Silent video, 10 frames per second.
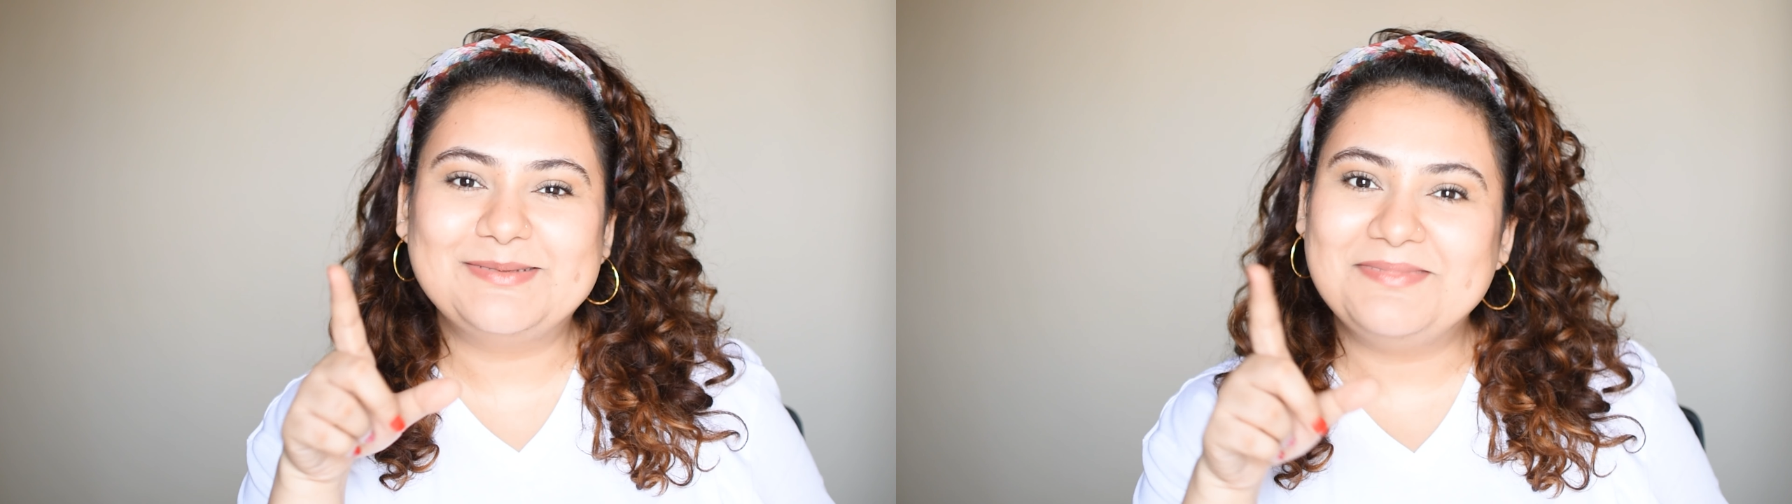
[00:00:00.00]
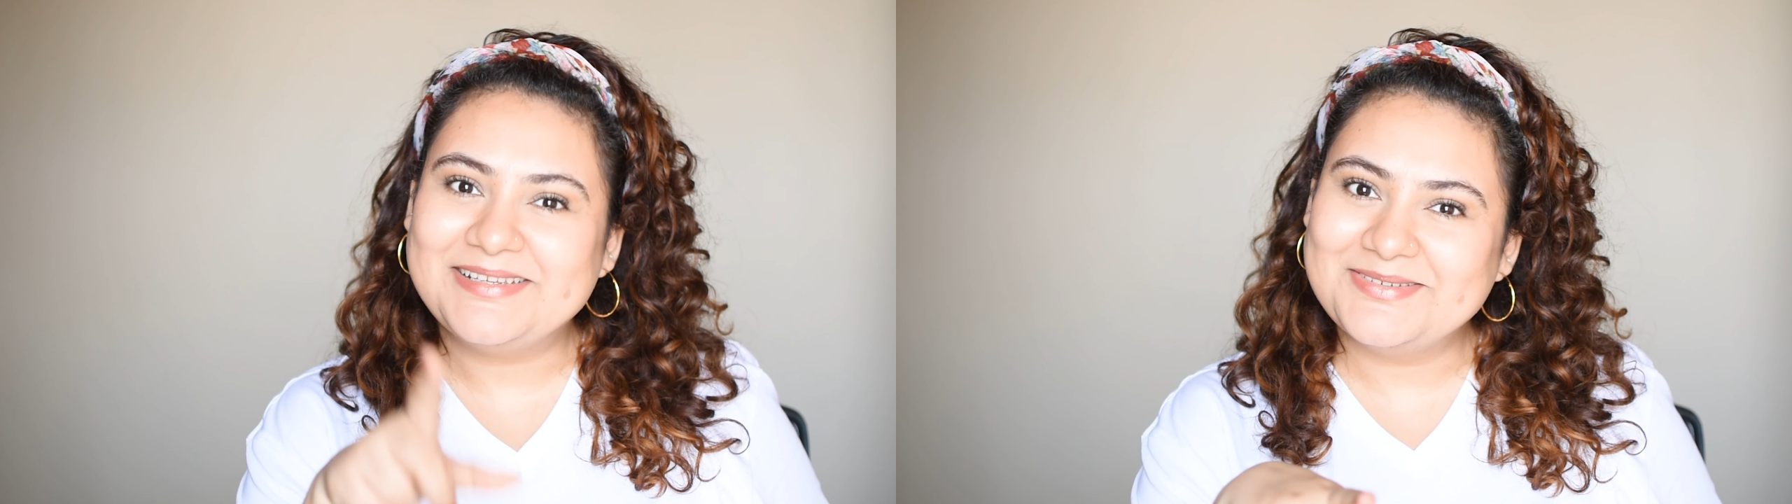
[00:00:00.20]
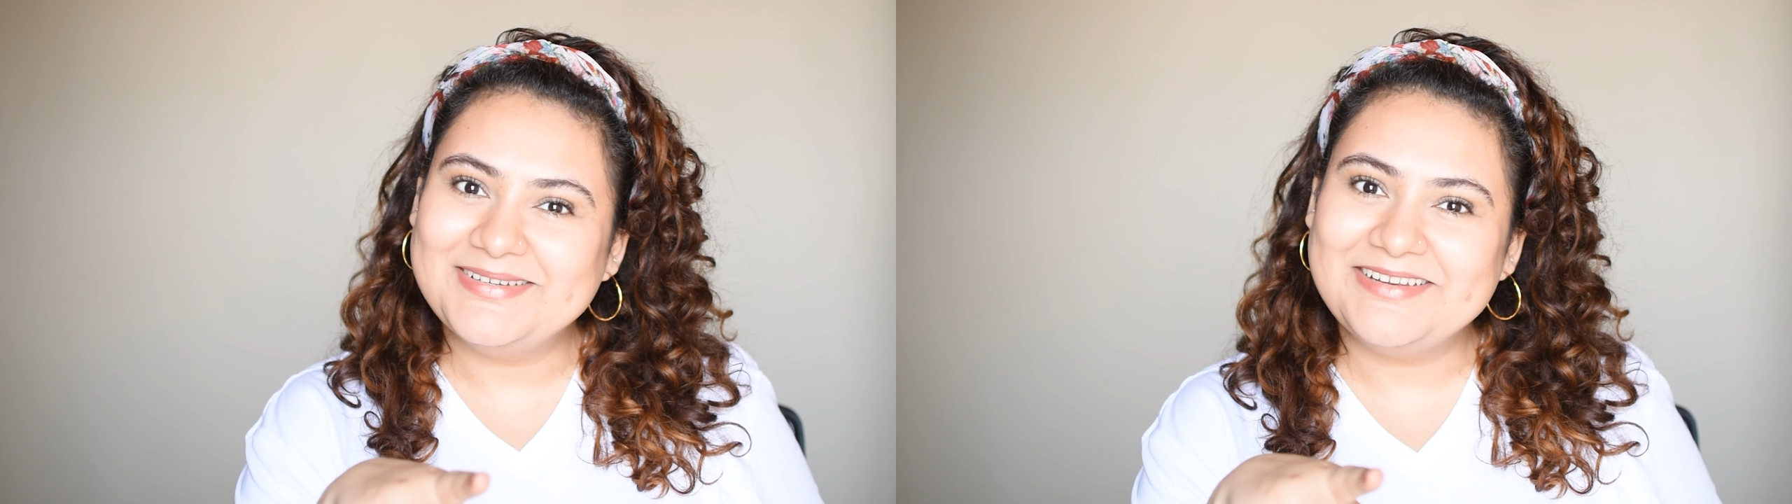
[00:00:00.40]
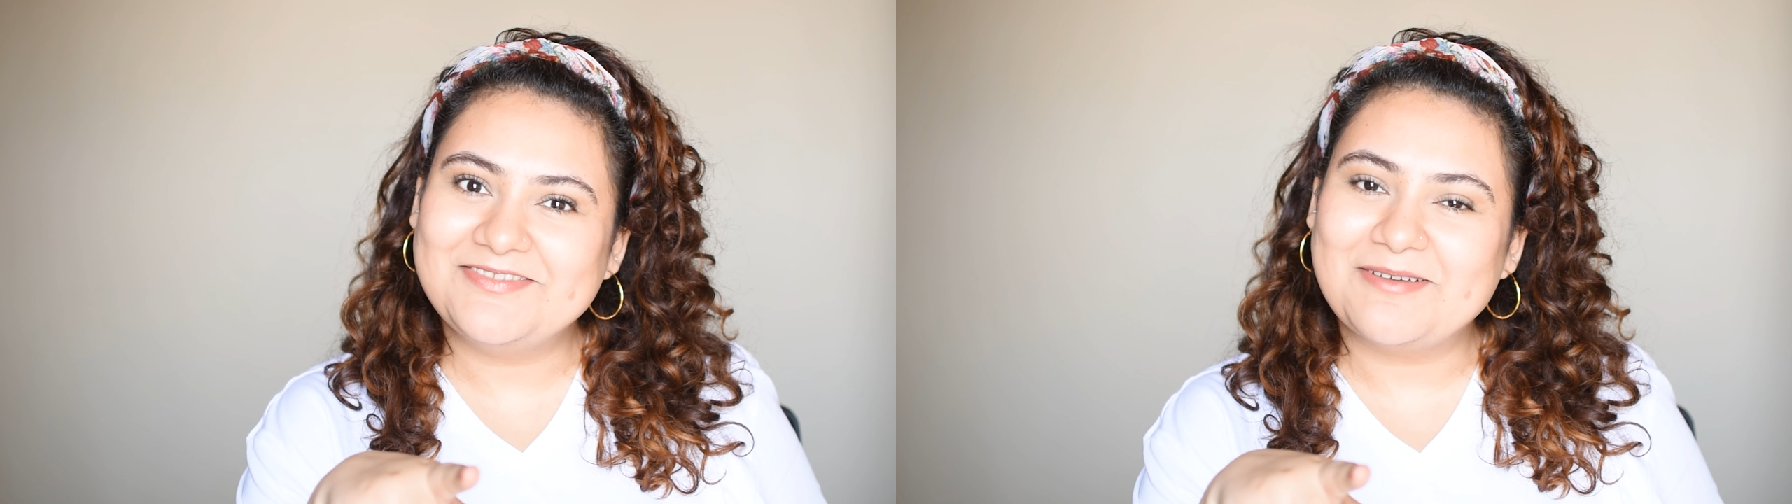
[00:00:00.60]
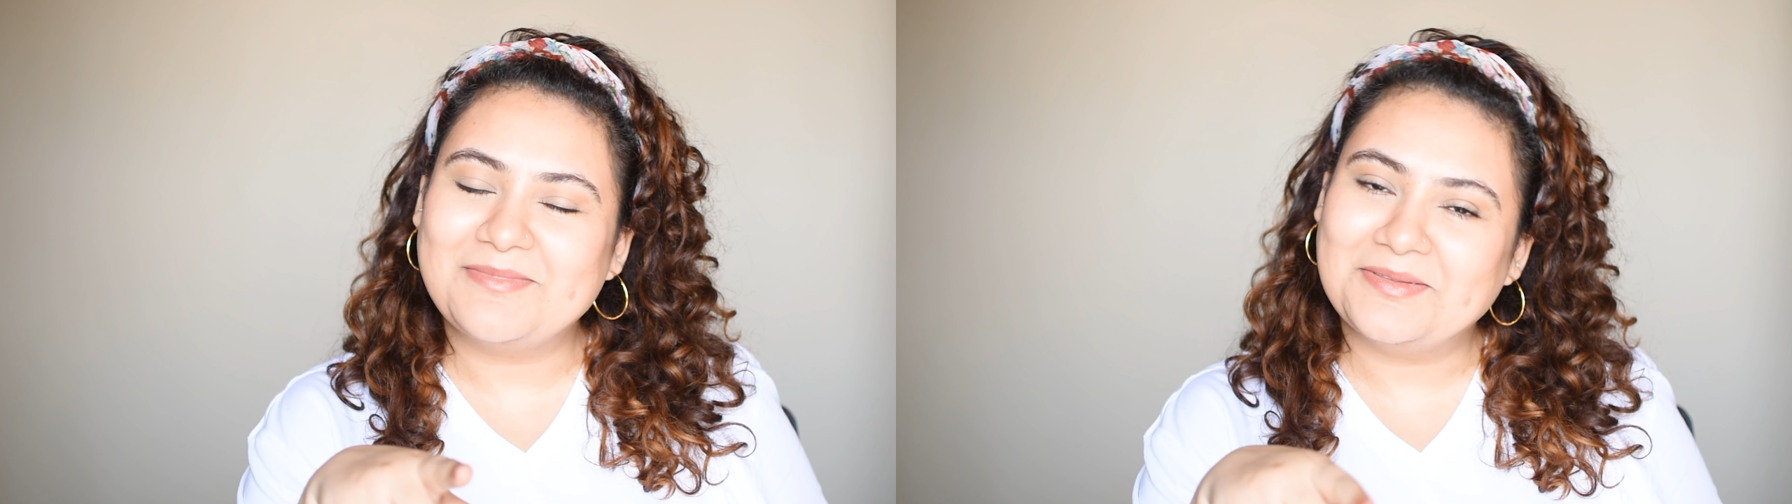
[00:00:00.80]
please do leave
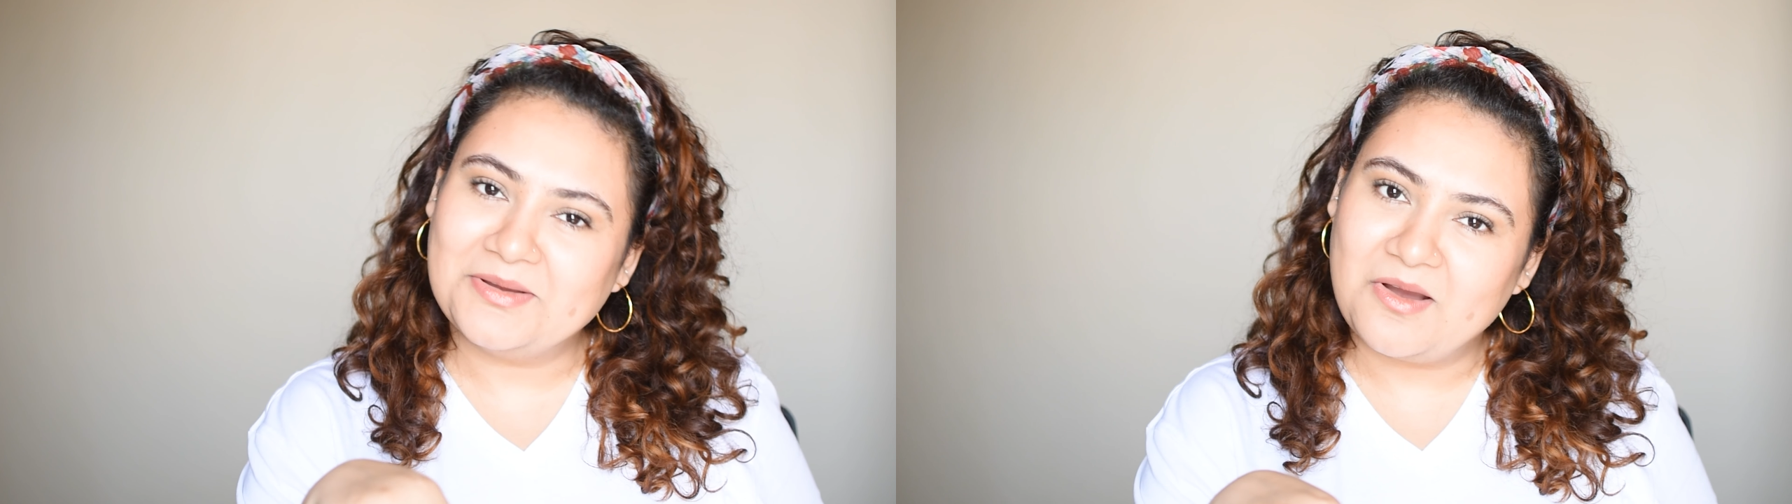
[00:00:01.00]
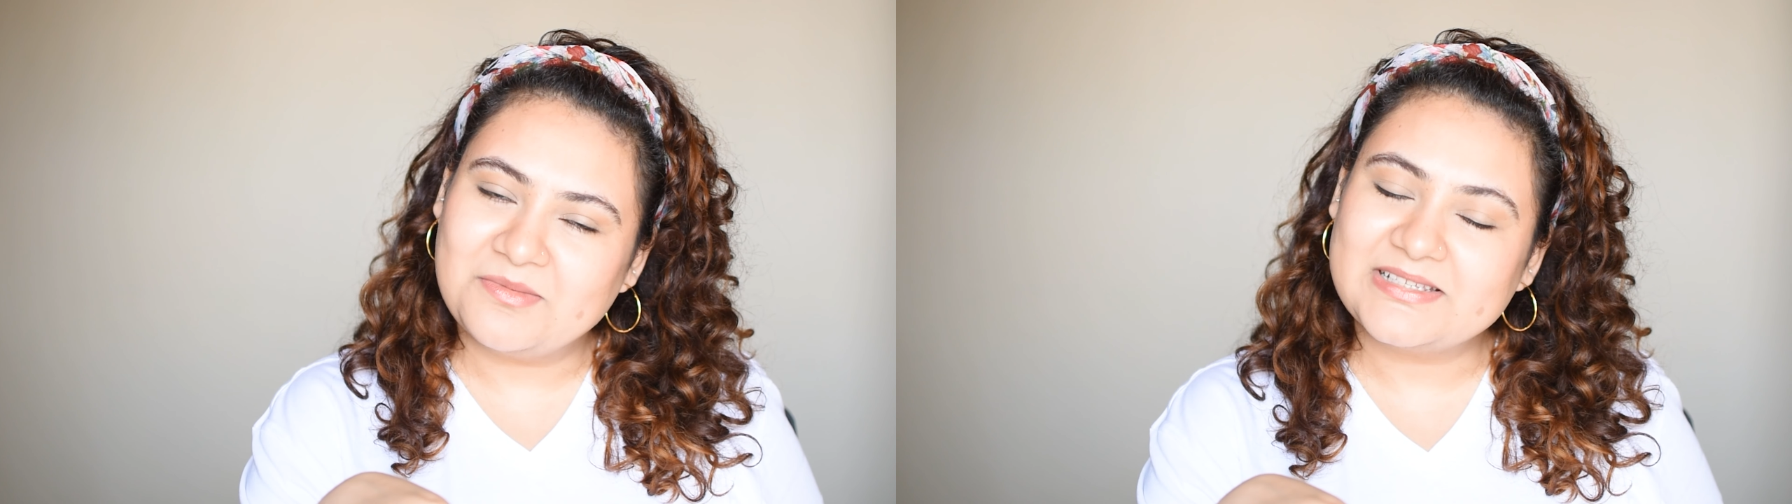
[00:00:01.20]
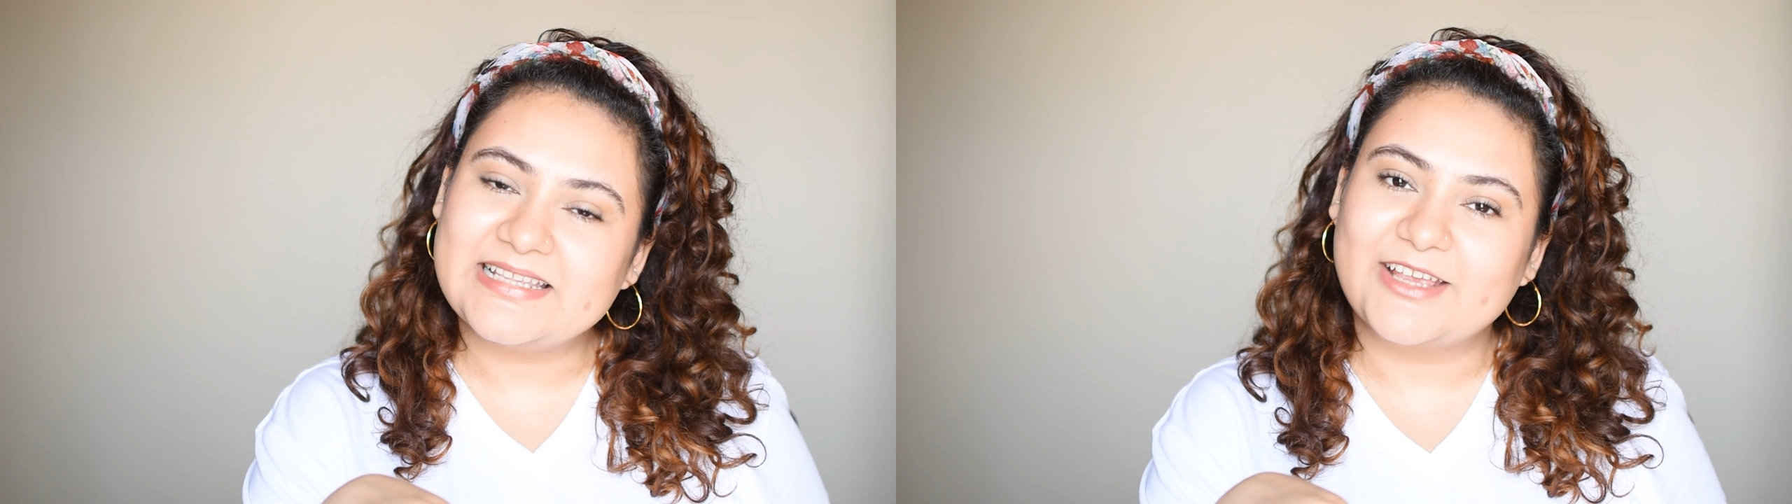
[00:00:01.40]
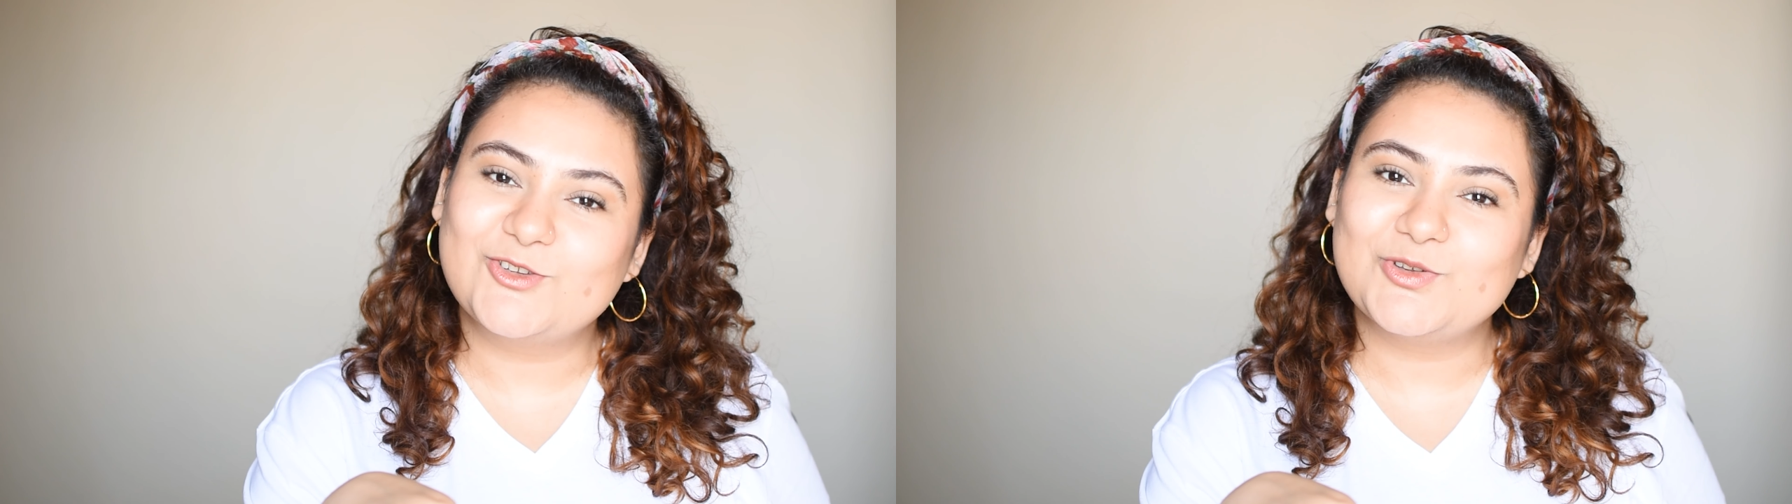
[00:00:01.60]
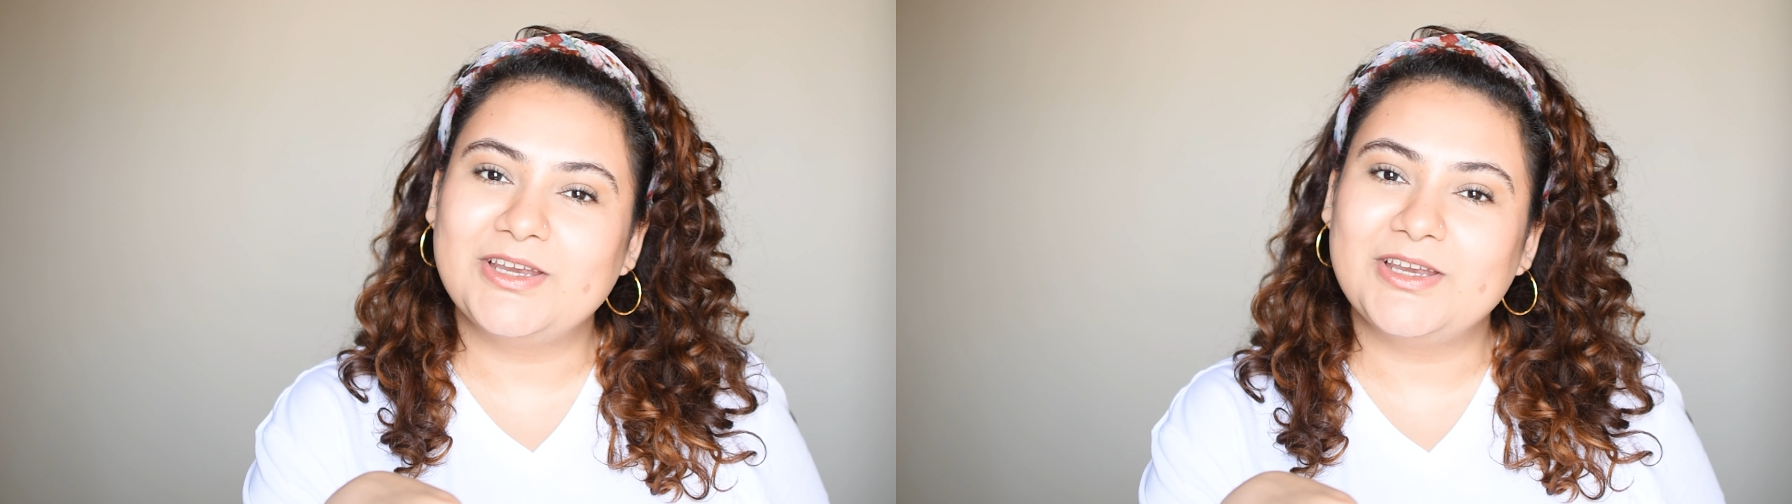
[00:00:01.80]
them in the comment section.